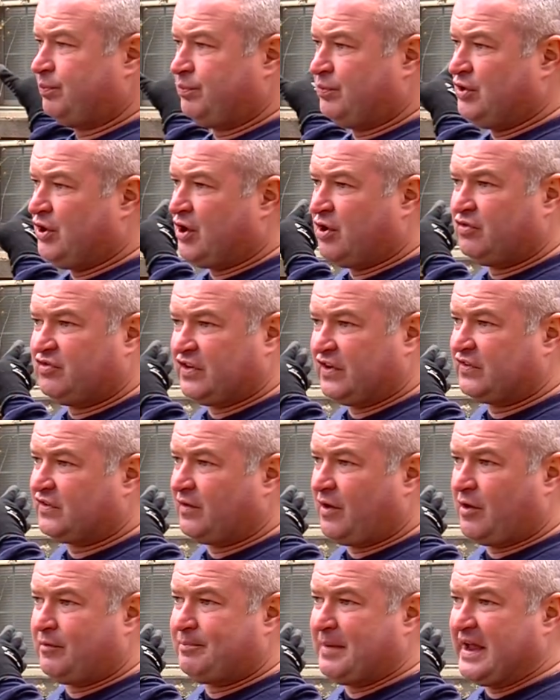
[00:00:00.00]
you know, just
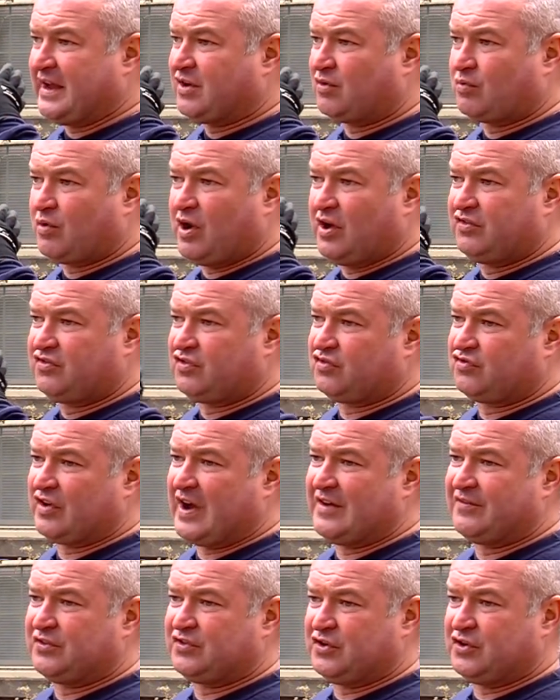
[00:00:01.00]
on making runs or
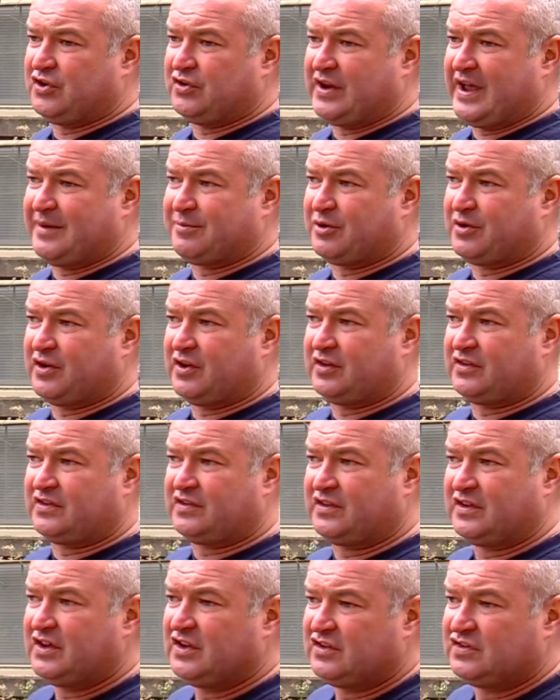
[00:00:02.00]
driving through your neighborhoods,
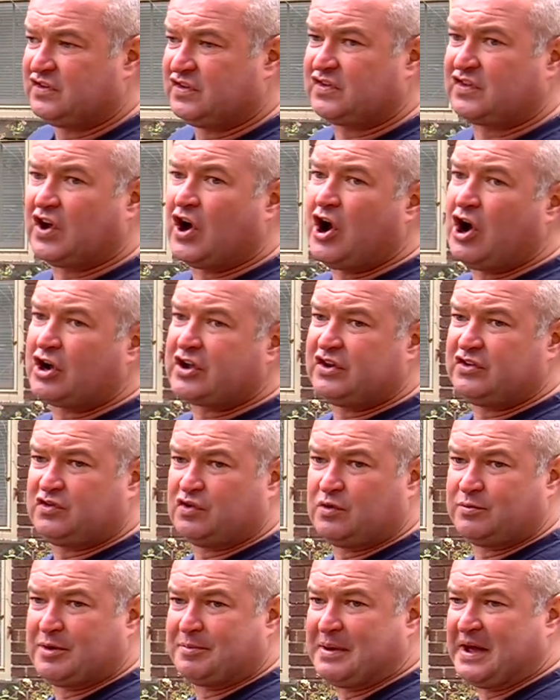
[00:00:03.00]
just talking to
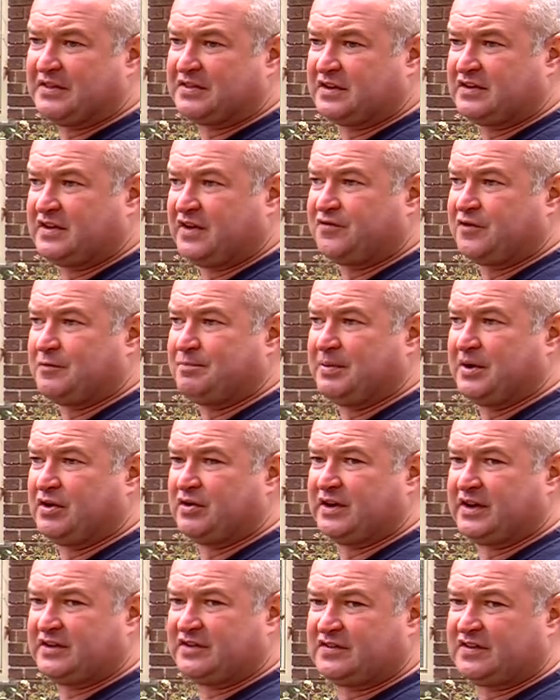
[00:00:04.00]
them about the different
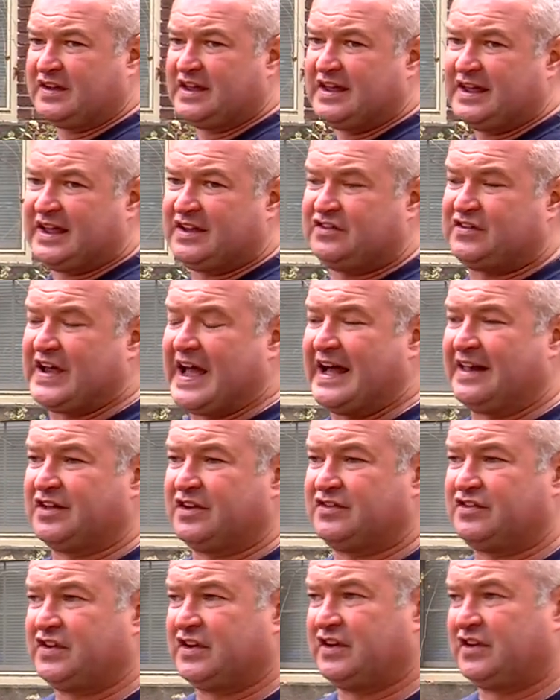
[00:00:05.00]
buildings and
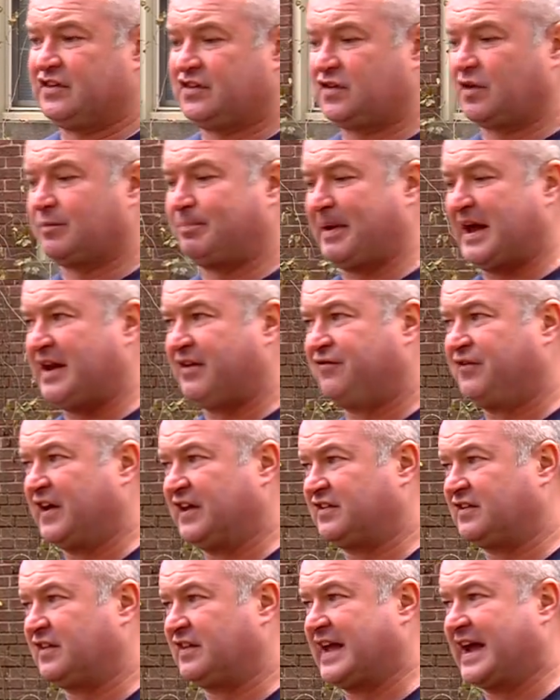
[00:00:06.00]
challenges or
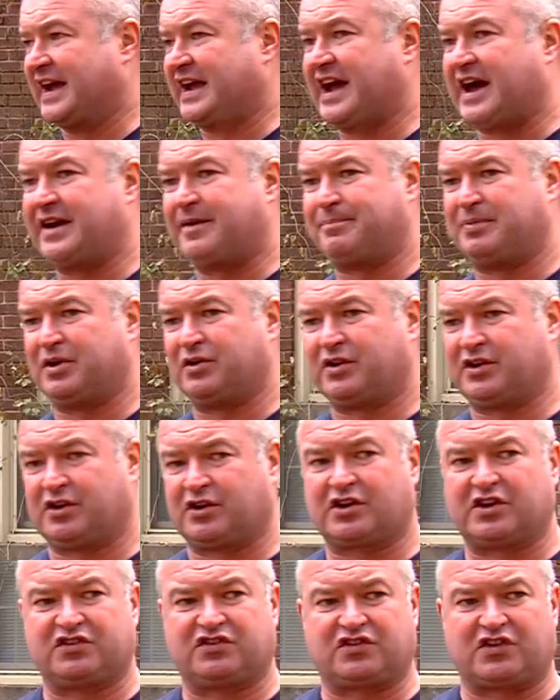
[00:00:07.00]
benefits that that kind of building or
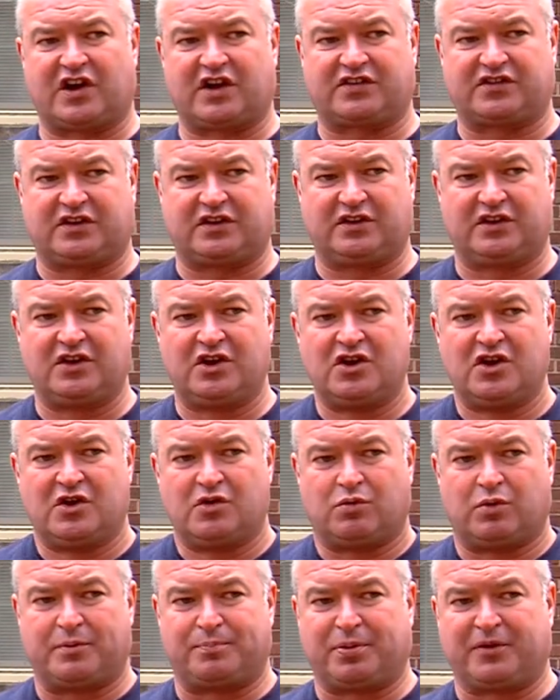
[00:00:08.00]
construction
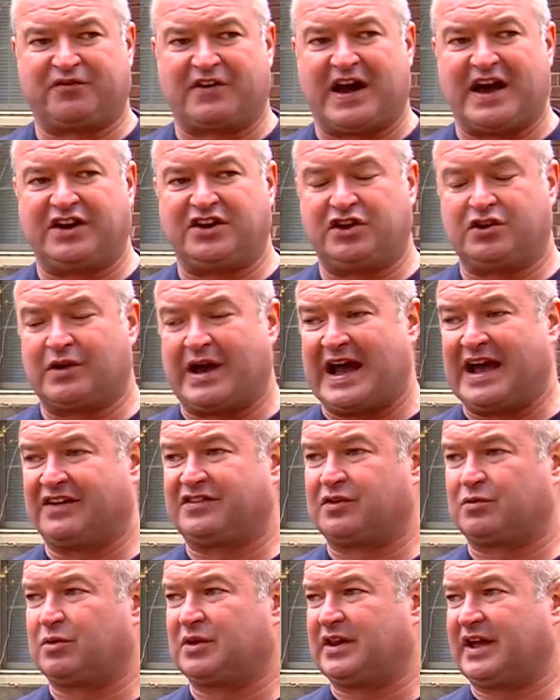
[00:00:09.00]
would provide to you as
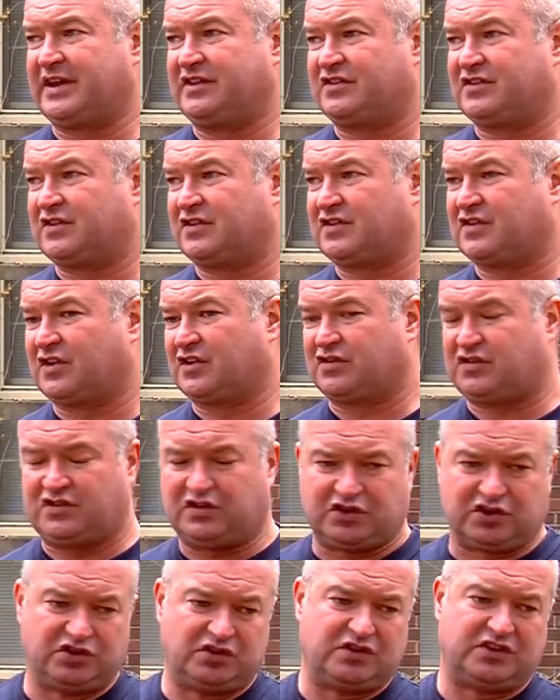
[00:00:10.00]
it relates to search. You
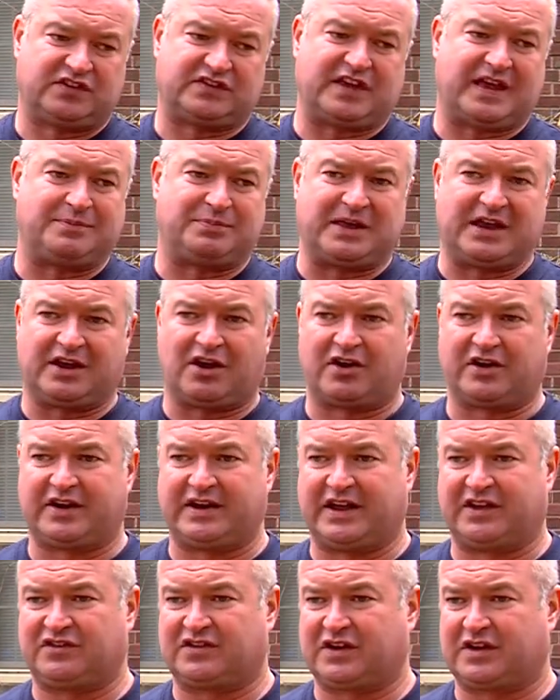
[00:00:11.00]
could do the same thing on an
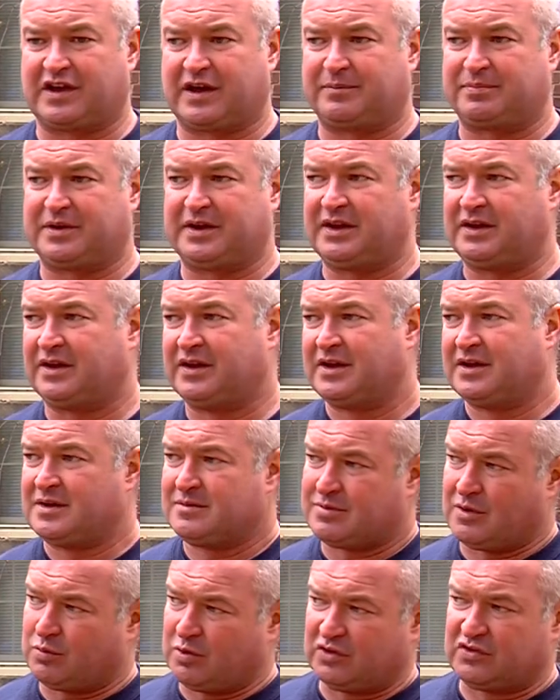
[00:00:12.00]
engine company,
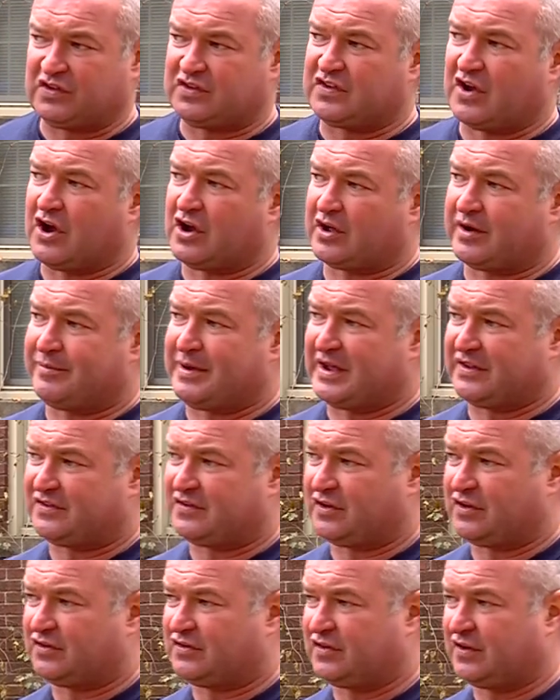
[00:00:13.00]
but we're just talking about
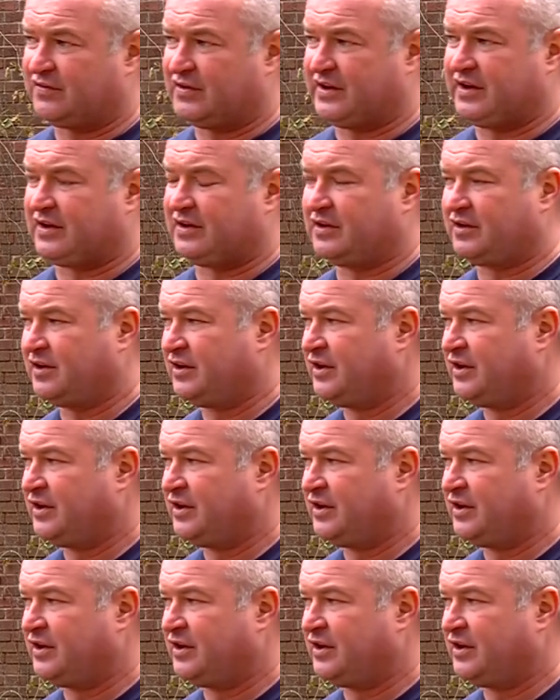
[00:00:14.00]
search over here.